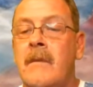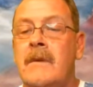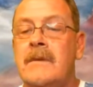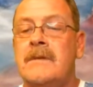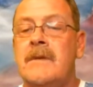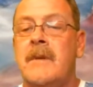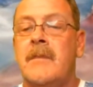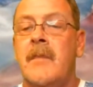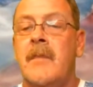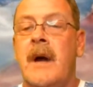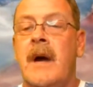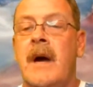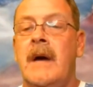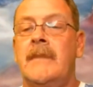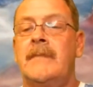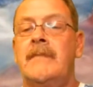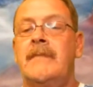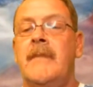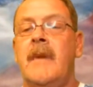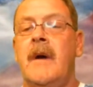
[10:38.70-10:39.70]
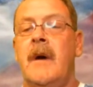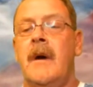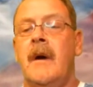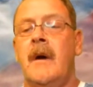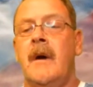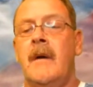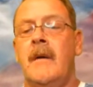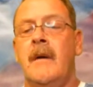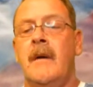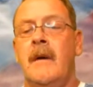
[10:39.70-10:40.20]
What's up, Brian?
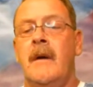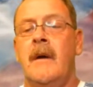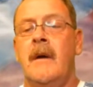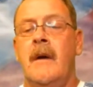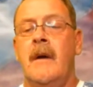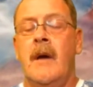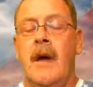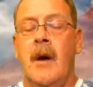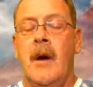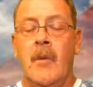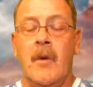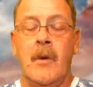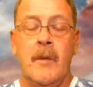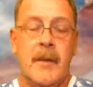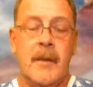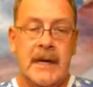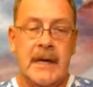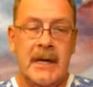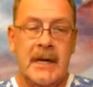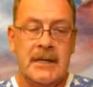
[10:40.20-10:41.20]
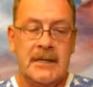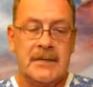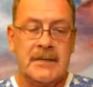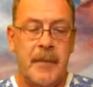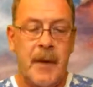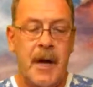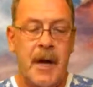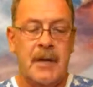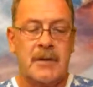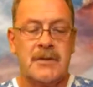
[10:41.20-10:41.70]
I will be getting
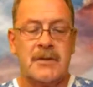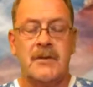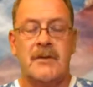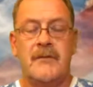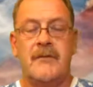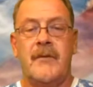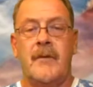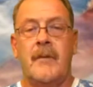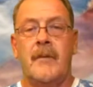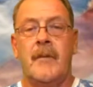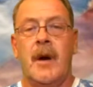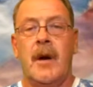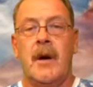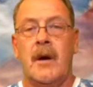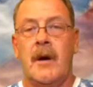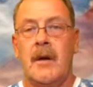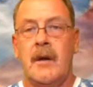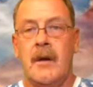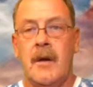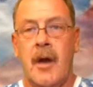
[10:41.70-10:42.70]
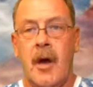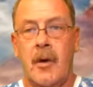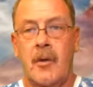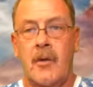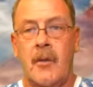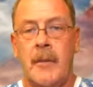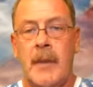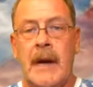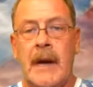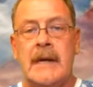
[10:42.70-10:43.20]
sponsors from
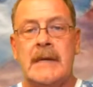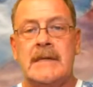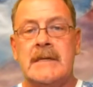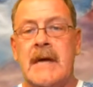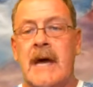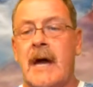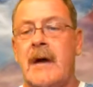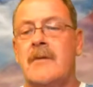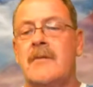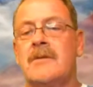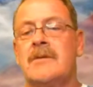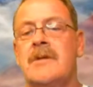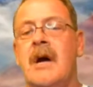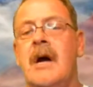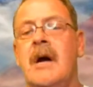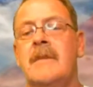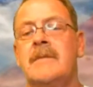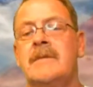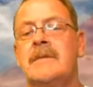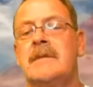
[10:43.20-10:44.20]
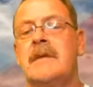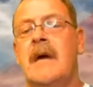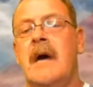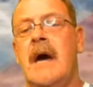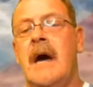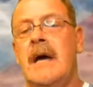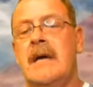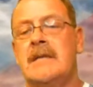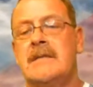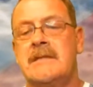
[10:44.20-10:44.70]
local bait and tackle shops.
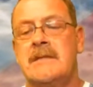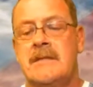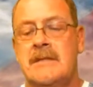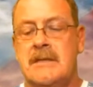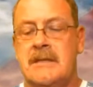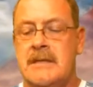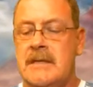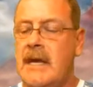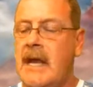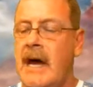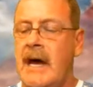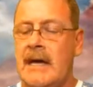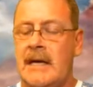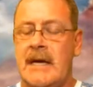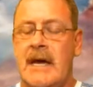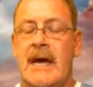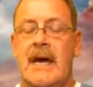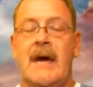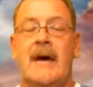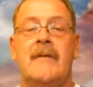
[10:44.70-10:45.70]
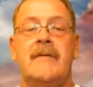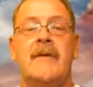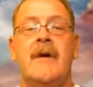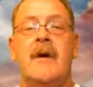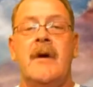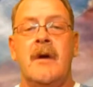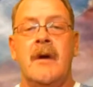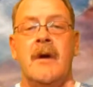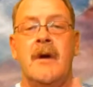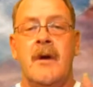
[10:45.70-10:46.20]
I have
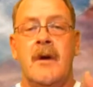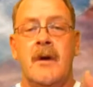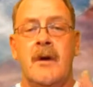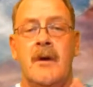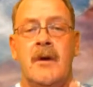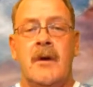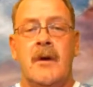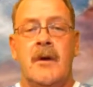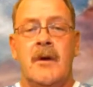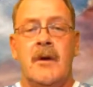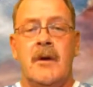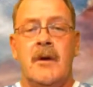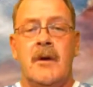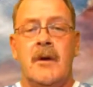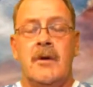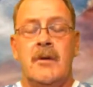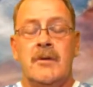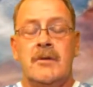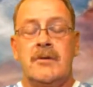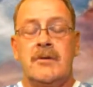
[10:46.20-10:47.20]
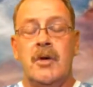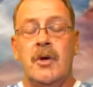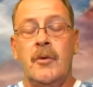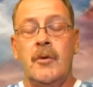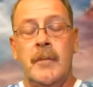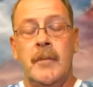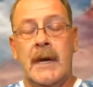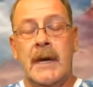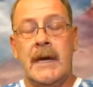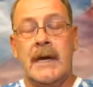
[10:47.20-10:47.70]

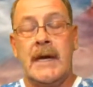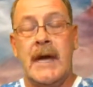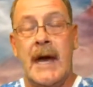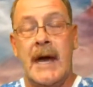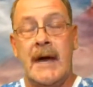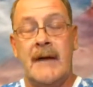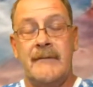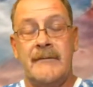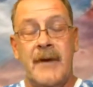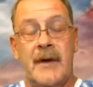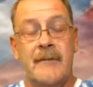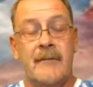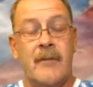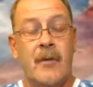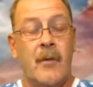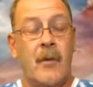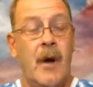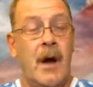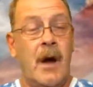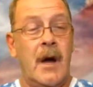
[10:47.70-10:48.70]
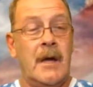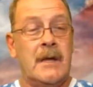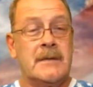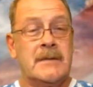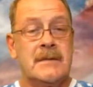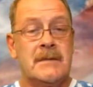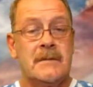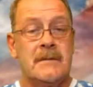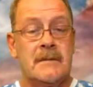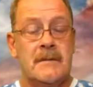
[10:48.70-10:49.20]
2 big Cat Fever
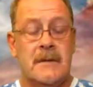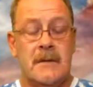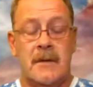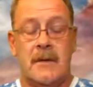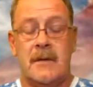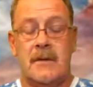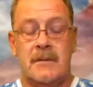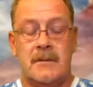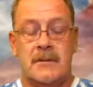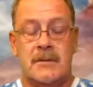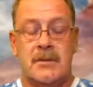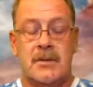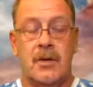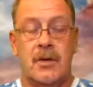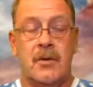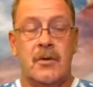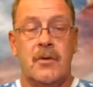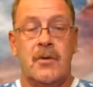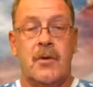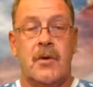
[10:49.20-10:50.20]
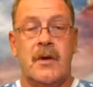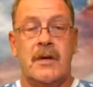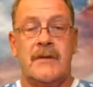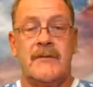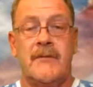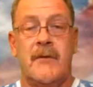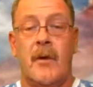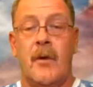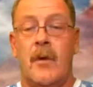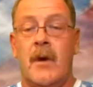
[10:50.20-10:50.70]
rods, 2
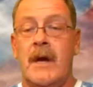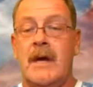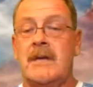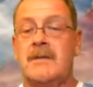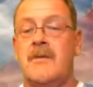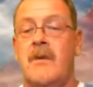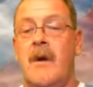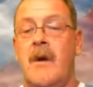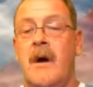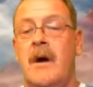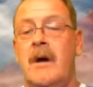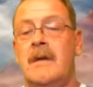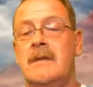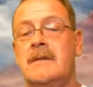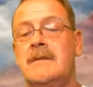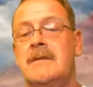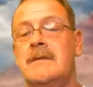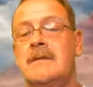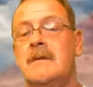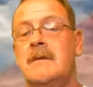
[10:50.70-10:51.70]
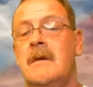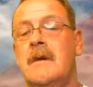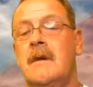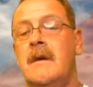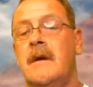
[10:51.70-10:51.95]
Chris Flores rods.